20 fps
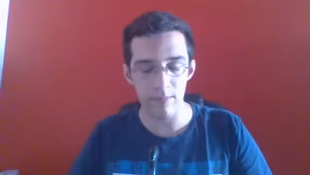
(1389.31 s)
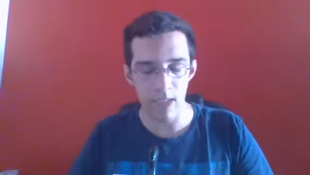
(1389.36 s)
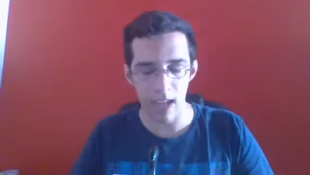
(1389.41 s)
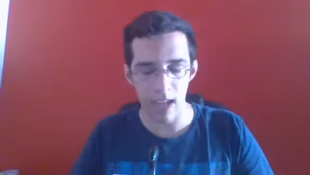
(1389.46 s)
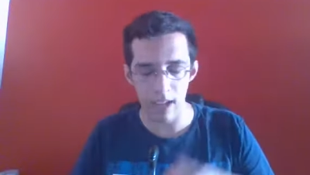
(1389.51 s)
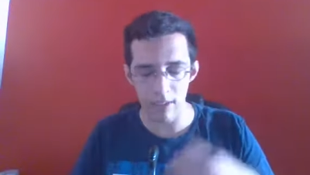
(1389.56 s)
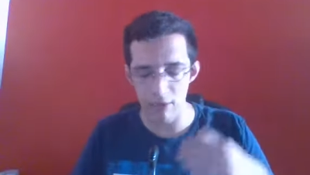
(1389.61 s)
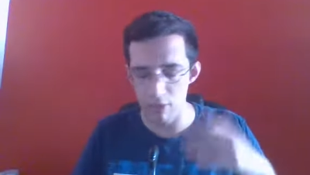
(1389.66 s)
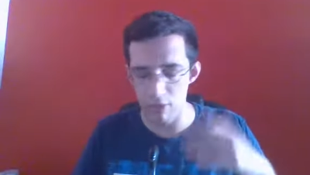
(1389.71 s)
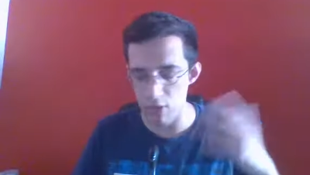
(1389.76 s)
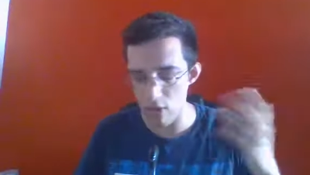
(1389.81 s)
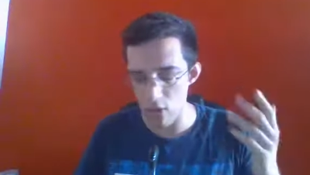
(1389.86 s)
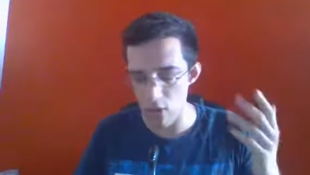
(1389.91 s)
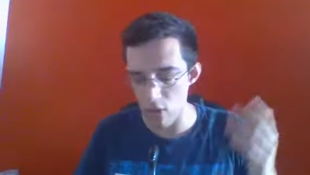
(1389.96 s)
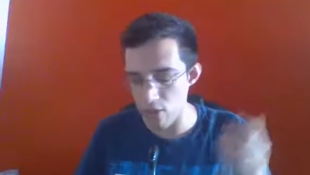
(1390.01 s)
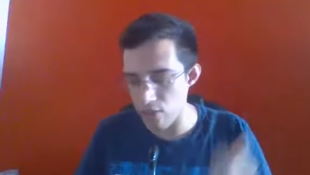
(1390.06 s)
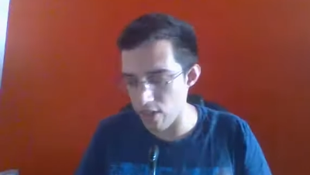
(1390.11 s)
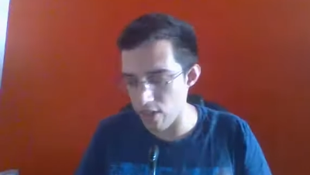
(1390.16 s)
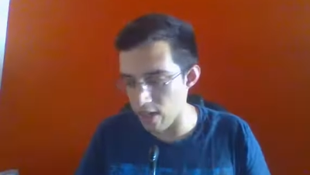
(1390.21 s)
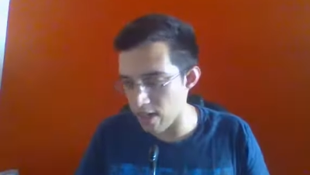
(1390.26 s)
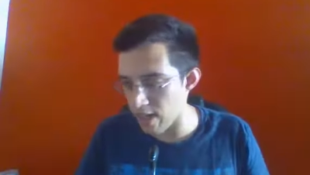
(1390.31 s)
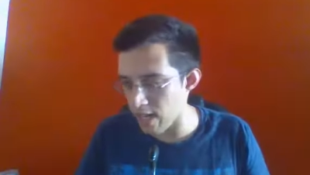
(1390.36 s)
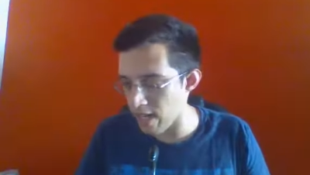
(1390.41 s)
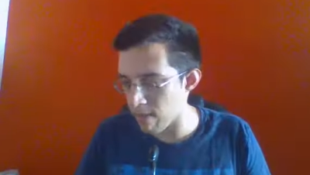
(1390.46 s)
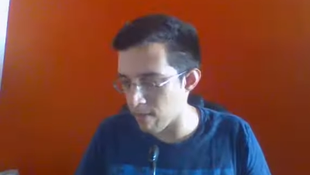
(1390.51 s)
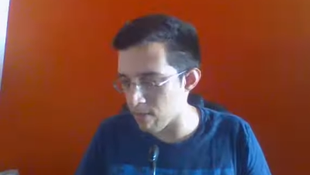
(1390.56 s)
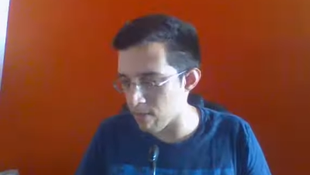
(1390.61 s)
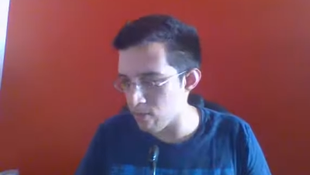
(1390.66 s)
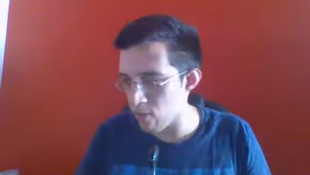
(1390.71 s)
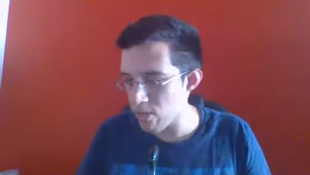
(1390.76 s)
I forgot their
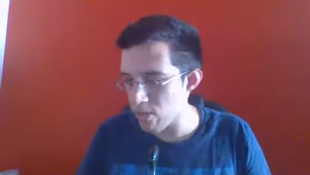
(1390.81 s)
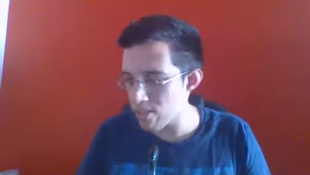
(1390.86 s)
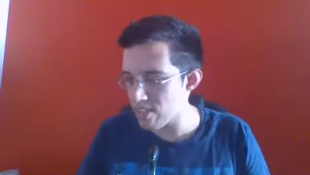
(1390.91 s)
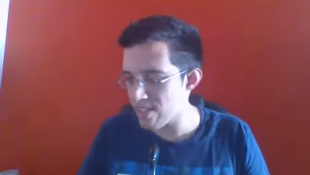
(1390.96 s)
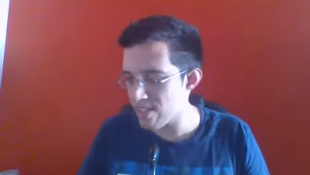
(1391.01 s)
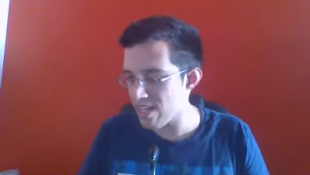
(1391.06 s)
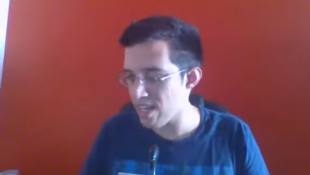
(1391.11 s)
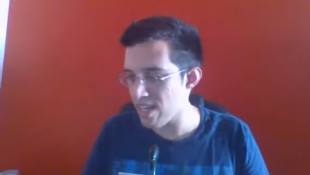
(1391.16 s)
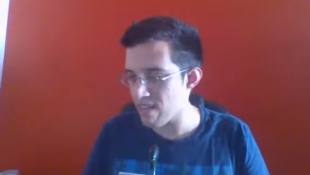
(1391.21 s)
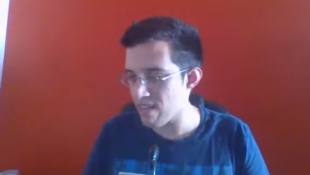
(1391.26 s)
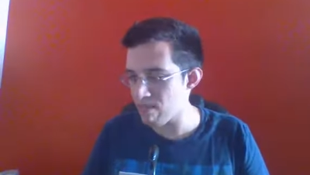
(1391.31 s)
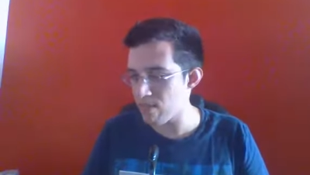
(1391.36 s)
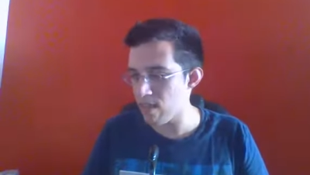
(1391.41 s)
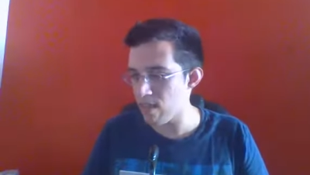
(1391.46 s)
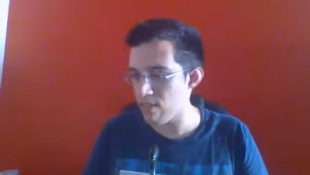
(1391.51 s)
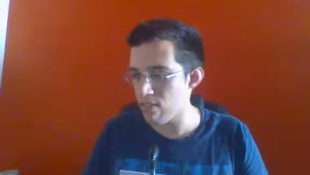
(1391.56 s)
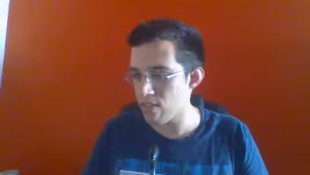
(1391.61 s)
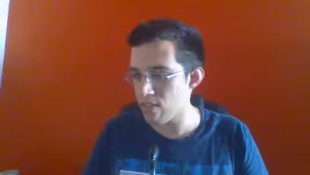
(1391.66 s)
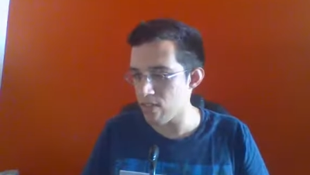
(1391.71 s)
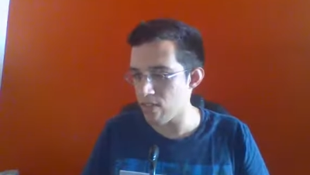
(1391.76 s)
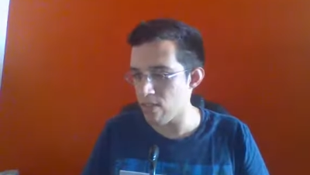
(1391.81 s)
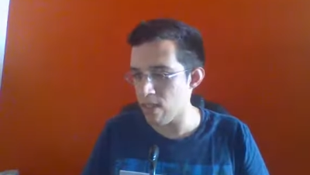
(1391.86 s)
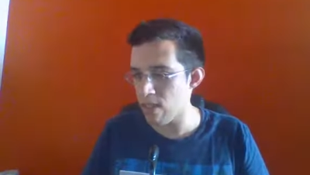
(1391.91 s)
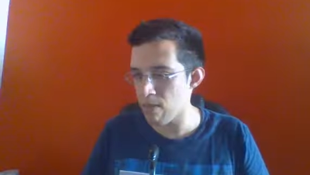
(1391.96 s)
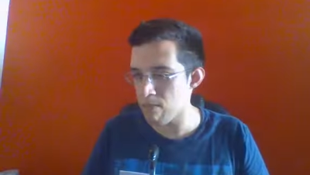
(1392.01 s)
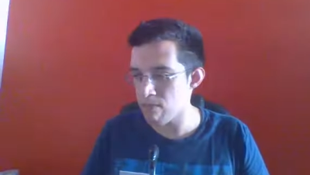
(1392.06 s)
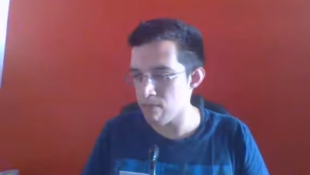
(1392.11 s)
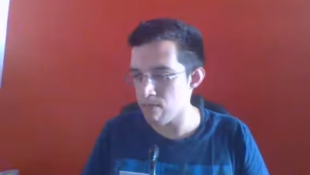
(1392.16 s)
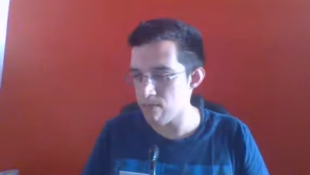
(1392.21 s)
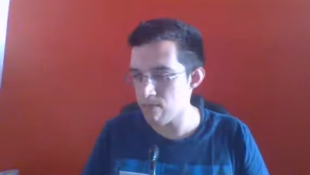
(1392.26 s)
name. What's the name given to
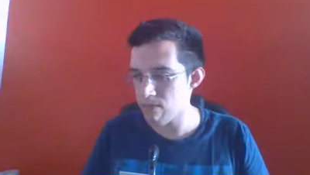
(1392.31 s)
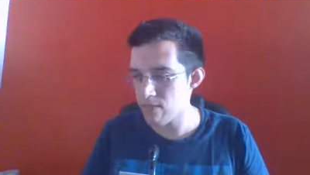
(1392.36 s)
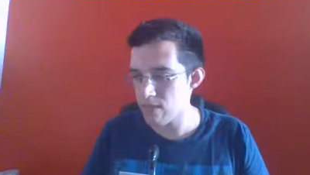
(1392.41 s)
them?